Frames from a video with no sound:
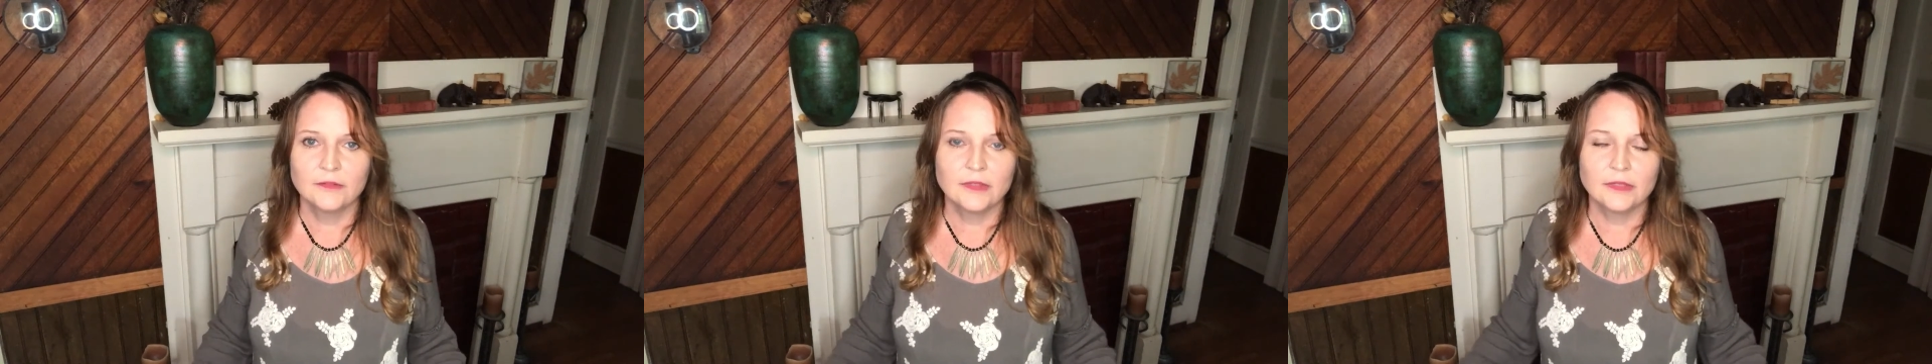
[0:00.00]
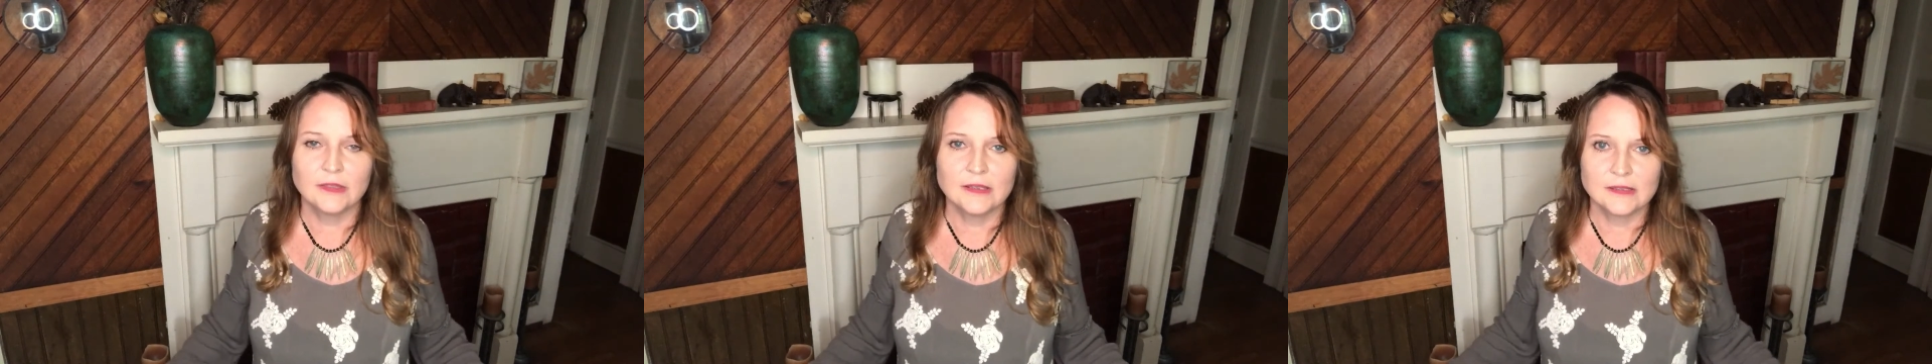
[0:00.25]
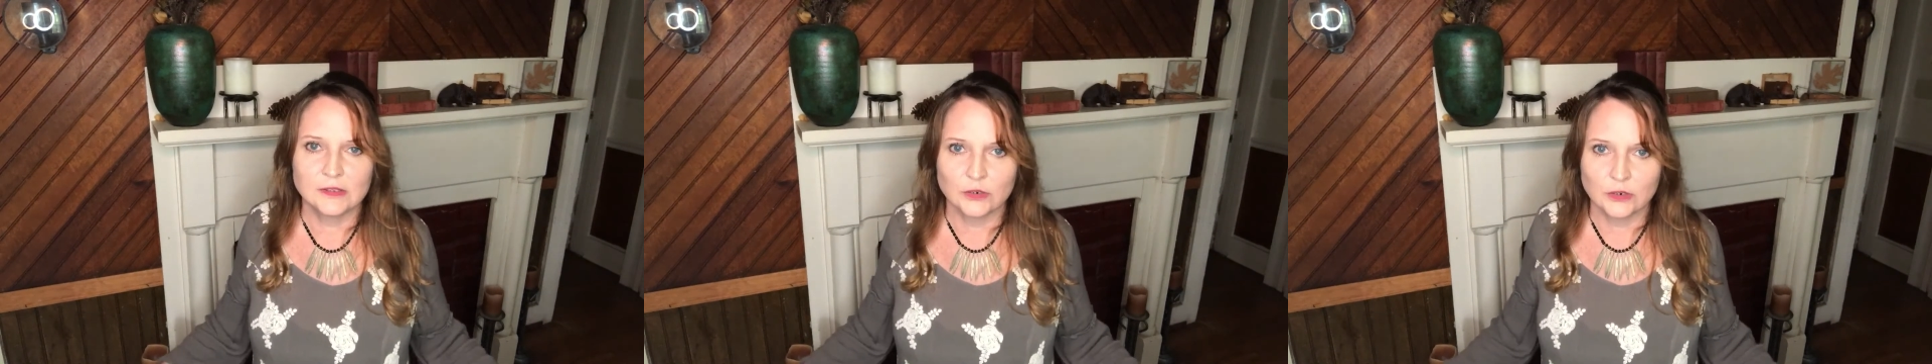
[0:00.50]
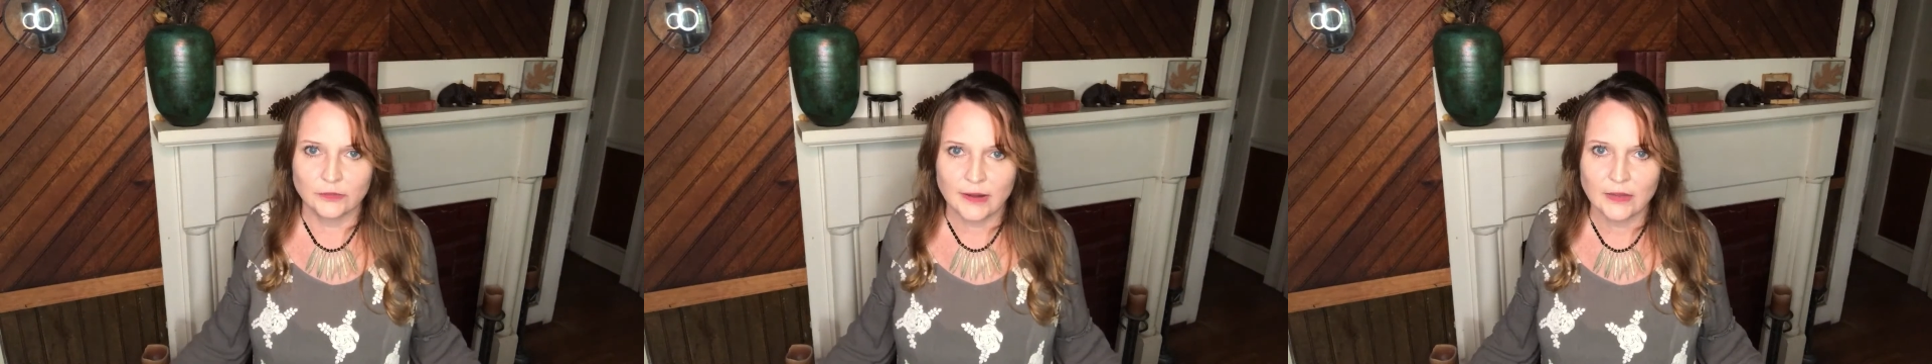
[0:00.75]
the things that
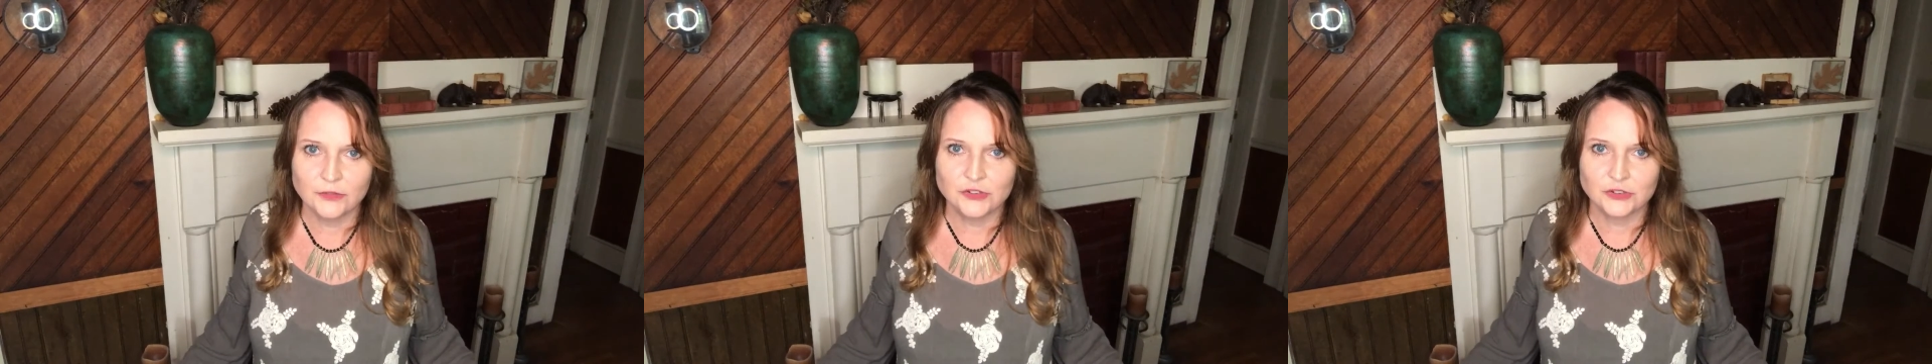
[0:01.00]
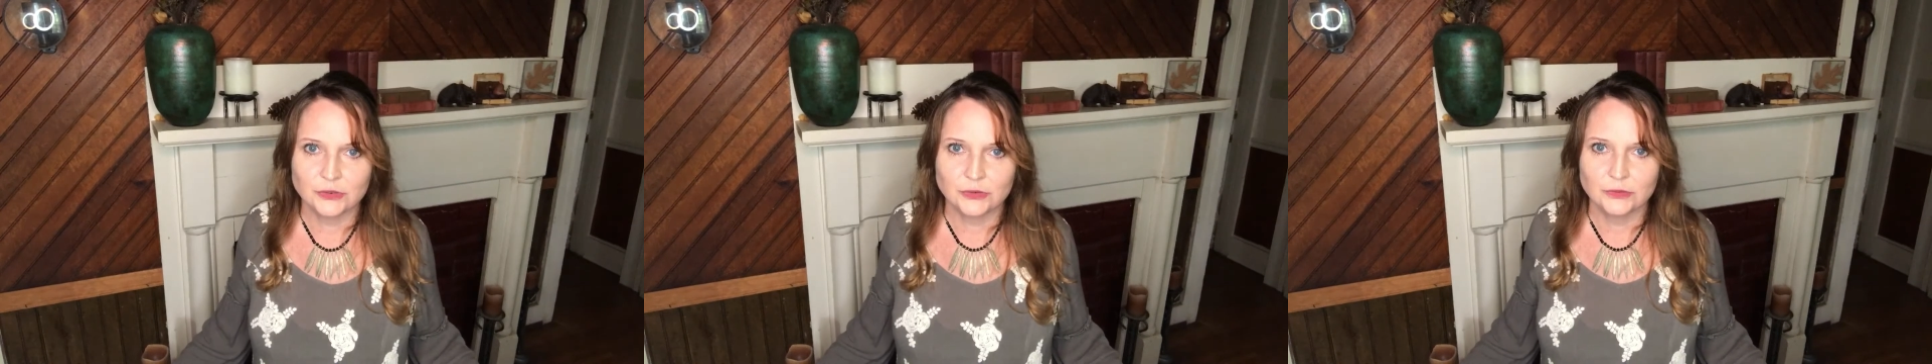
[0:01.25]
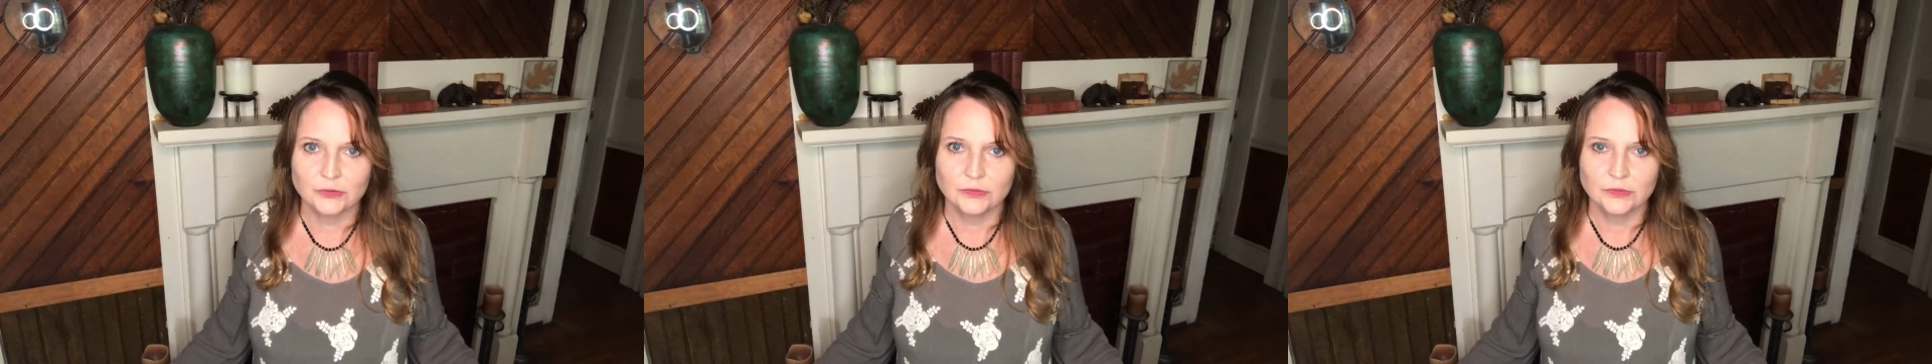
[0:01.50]
are around you.